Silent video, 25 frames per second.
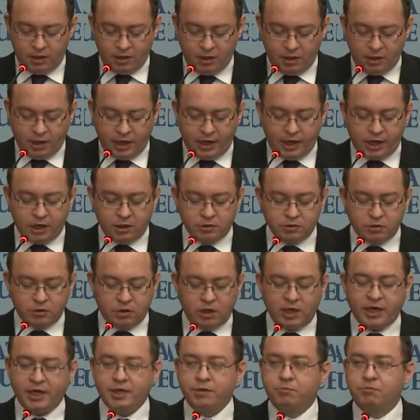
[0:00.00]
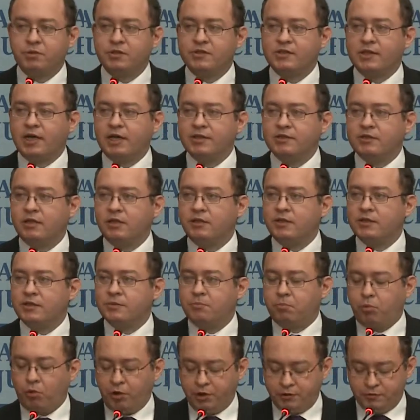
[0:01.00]
I underlined precisely this
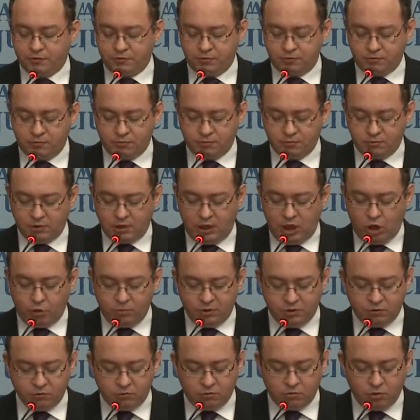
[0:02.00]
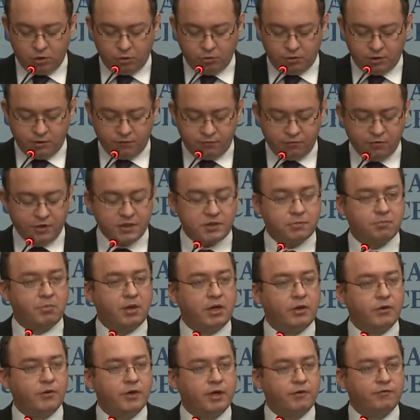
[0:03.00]
point. Allow me to quote the first
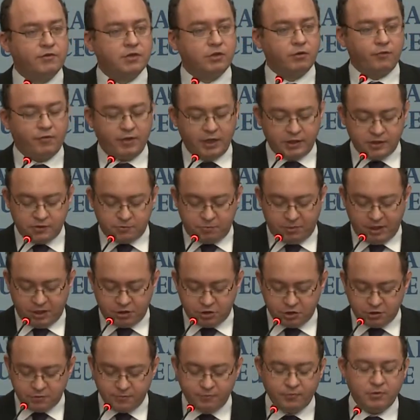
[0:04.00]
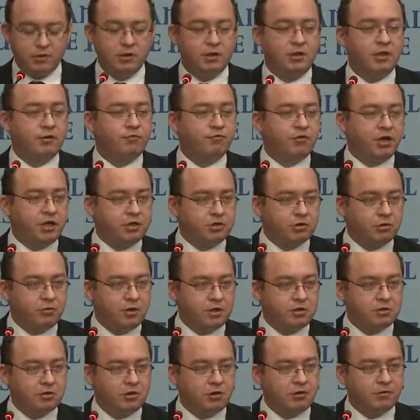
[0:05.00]
paragraphs of that speech in the French
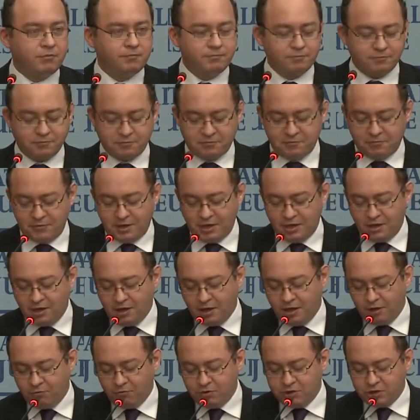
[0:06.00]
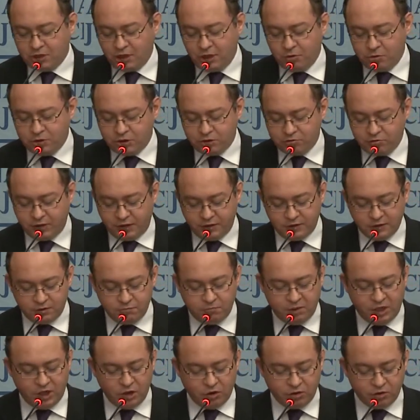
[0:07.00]
original, which illustrated
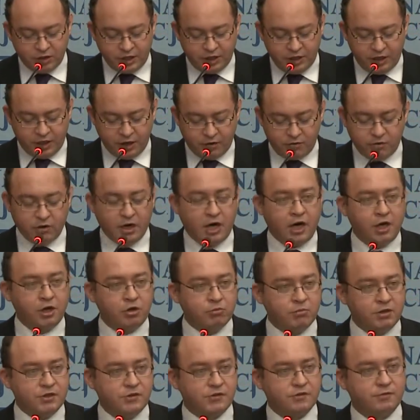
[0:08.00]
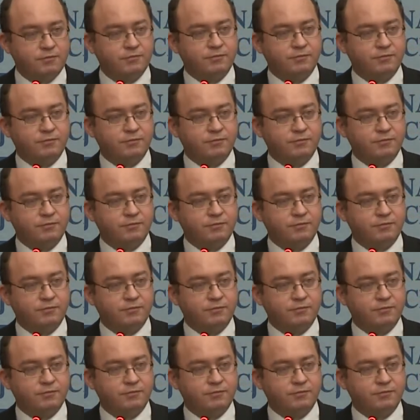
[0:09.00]
beyond any other arguments.